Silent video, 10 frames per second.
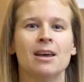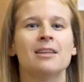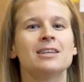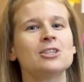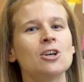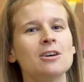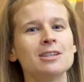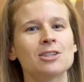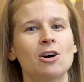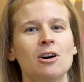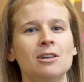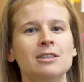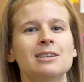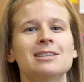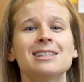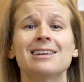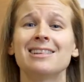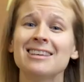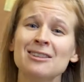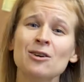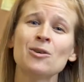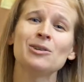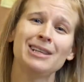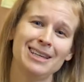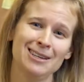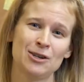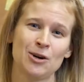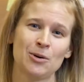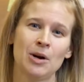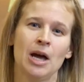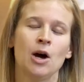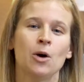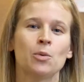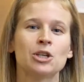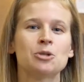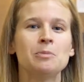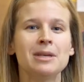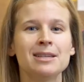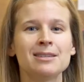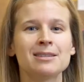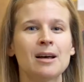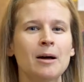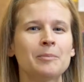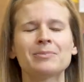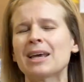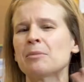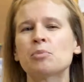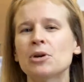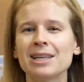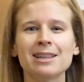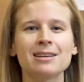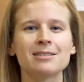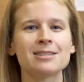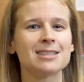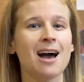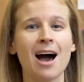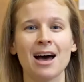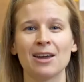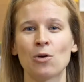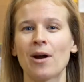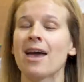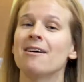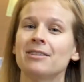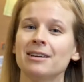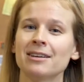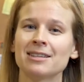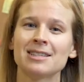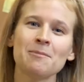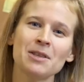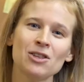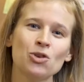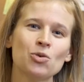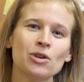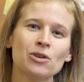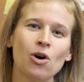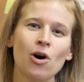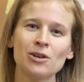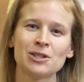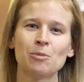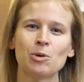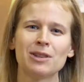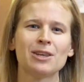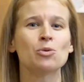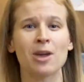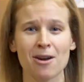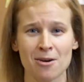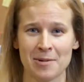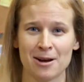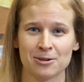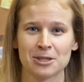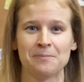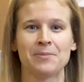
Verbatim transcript: This song is called Cielito Lindo, which means um, like pretty little sky or heaven. It's something that you could call someone that you care about.